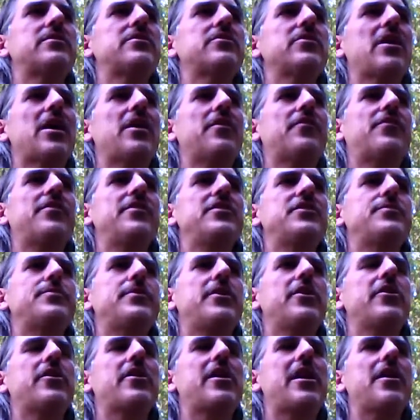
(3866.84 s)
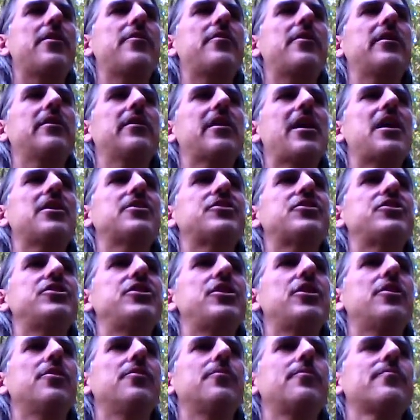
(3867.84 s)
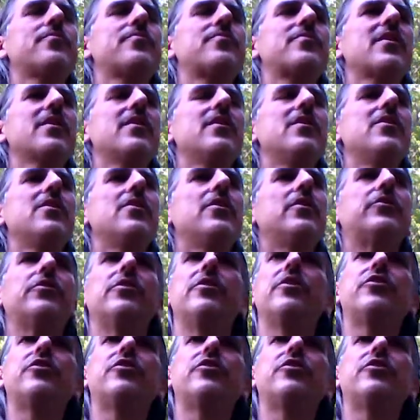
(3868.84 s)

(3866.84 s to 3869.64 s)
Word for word: at Free Spirit Gathering last year. So there's a